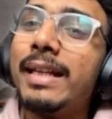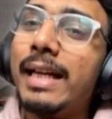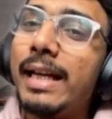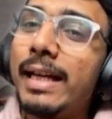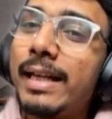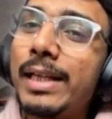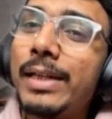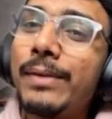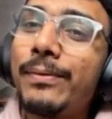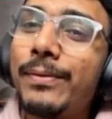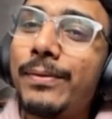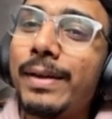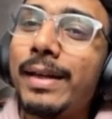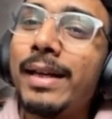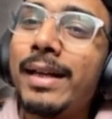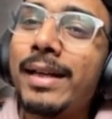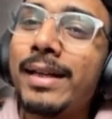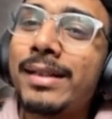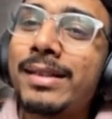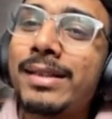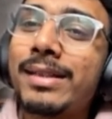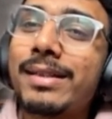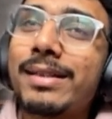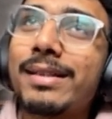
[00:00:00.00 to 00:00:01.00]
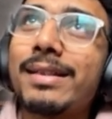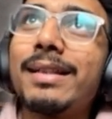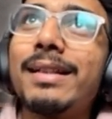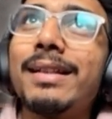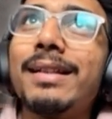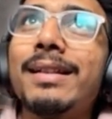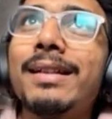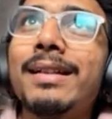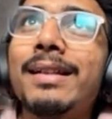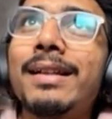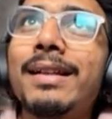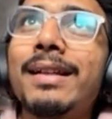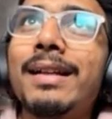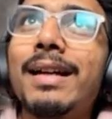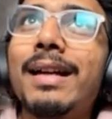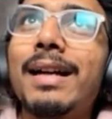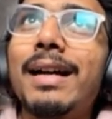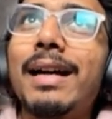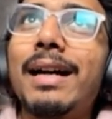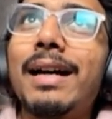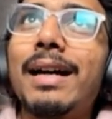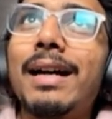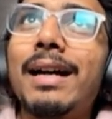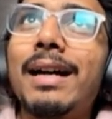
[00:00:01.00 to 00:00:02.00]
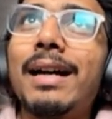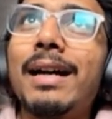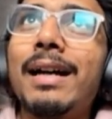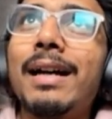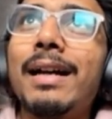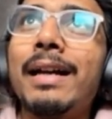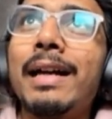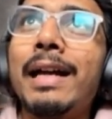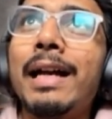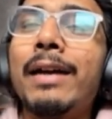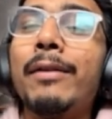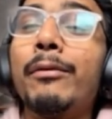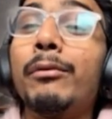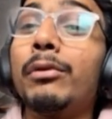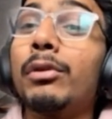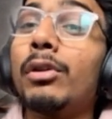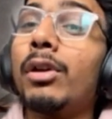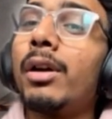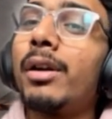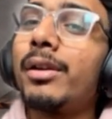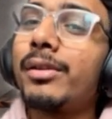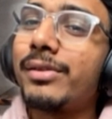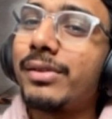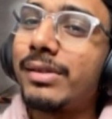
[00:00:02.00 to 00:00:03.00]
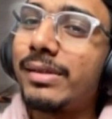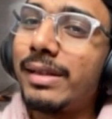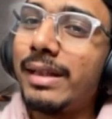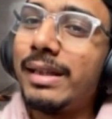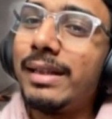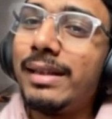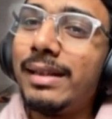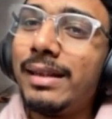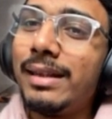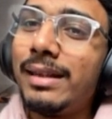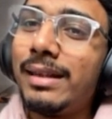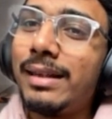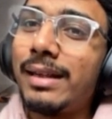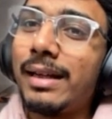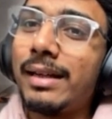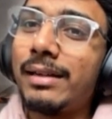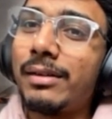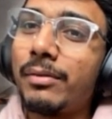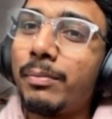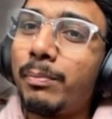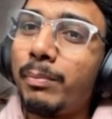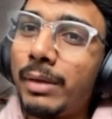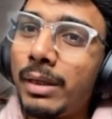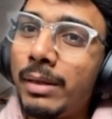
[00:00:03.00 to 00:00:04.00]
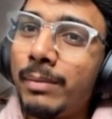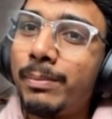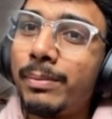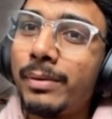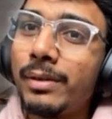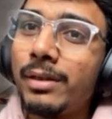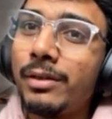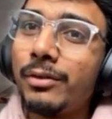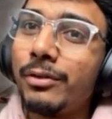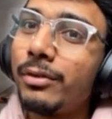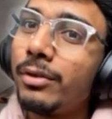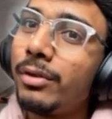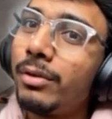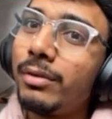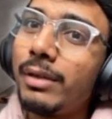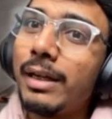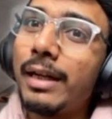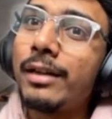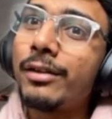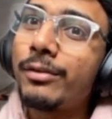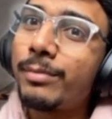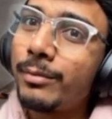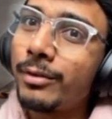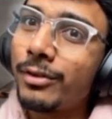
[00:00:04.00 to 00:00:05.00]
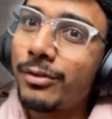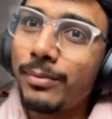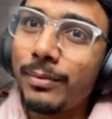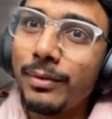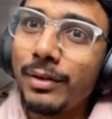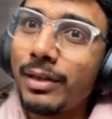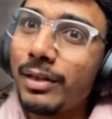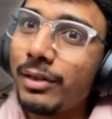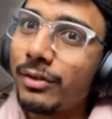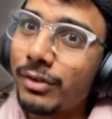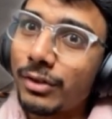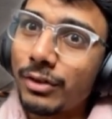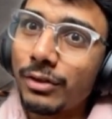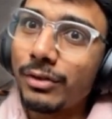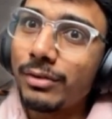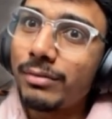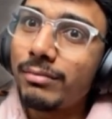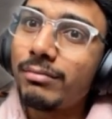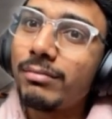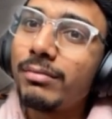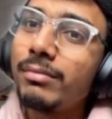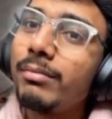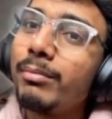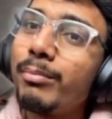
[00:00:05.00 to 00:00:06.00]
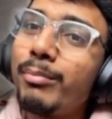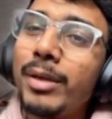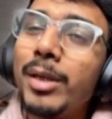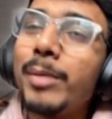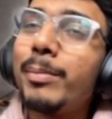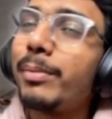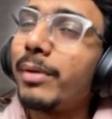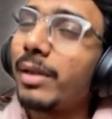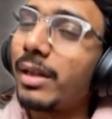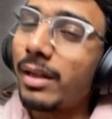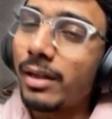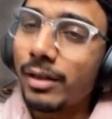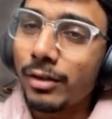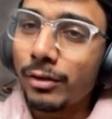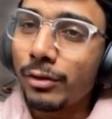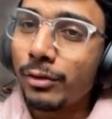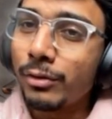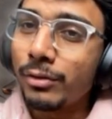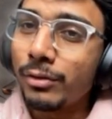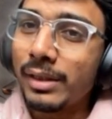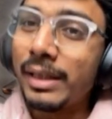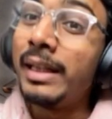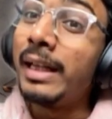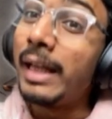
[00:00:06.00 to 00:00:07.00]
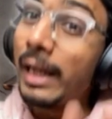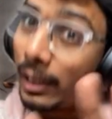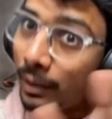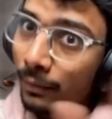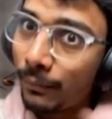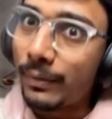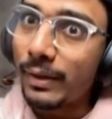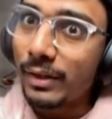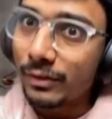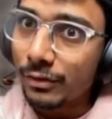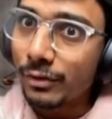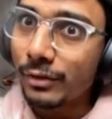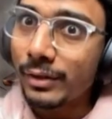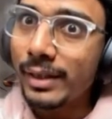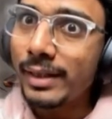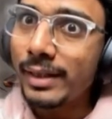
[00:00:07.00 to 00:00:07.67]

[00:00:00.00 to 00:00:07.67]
In Halifax, I have not seen that people, you know, atmosphere is good. People are good in Halifax,